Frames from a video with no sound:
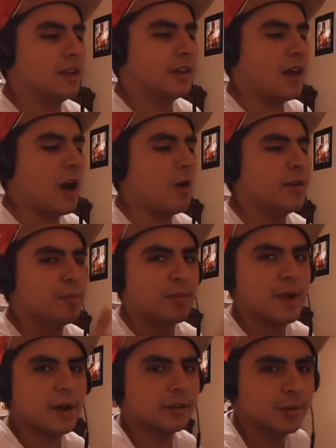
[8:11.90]
how he
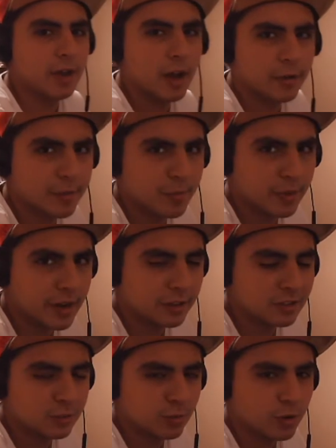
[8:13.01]
pronounce how he
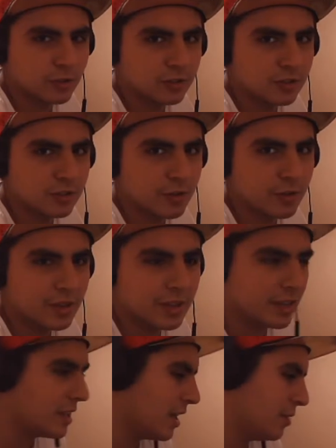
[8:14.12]
pronounces words. You know, he
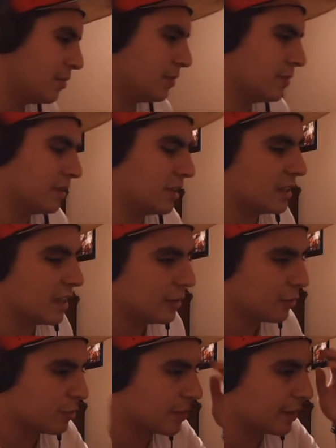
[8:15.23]
kind of he kind
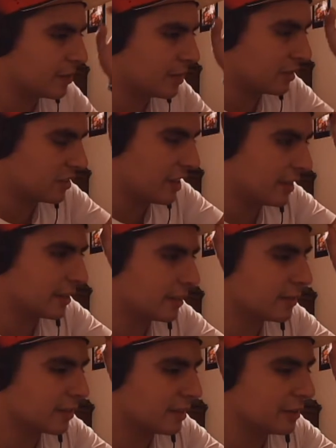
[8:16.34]
of reminded me of Tech in
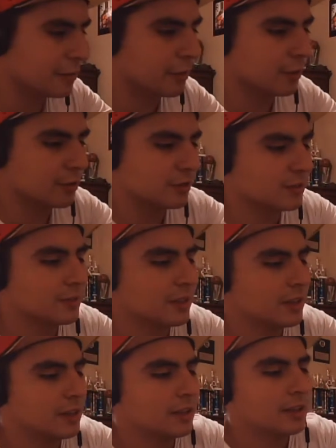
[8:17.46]
this verse,
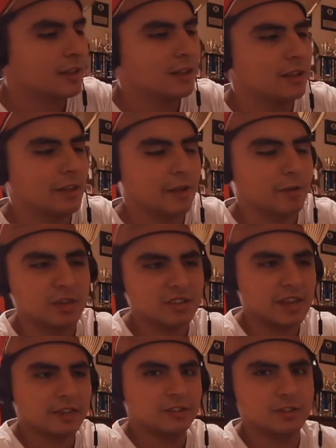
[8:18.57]
like when
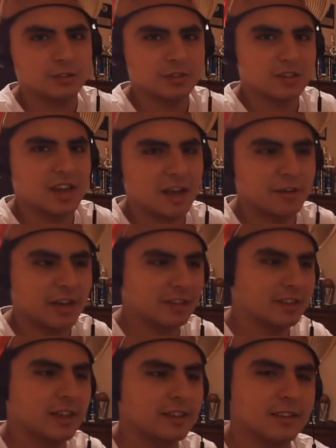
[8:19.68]
Tech slows it down, not
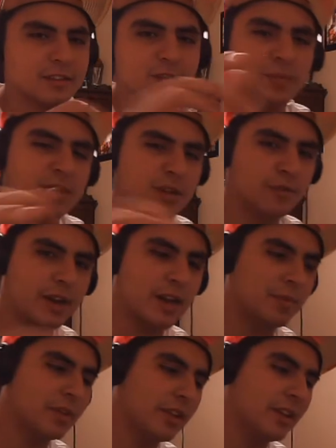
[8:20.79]
not the speed rap,
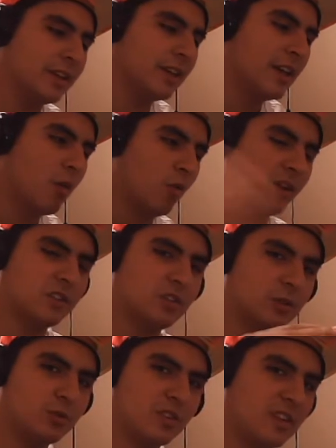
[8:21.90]
but like when he
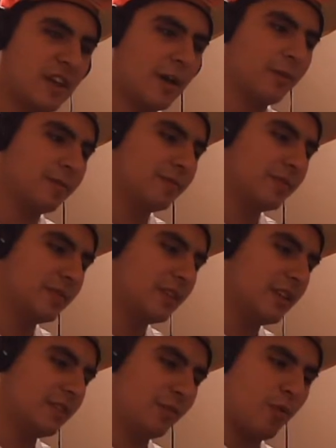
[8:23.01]
slows it down,
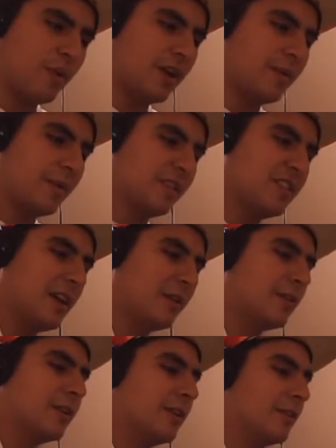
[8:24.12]
he's reminding me of Tech
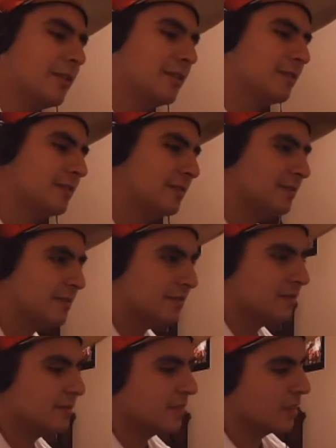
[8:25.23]
right here.
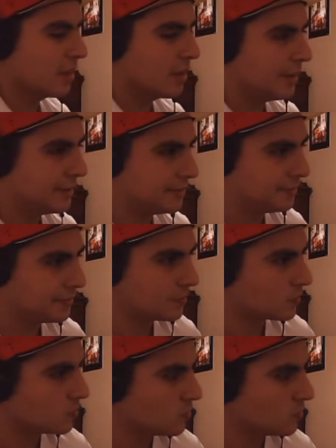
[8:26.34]
Oh, like you too cool for the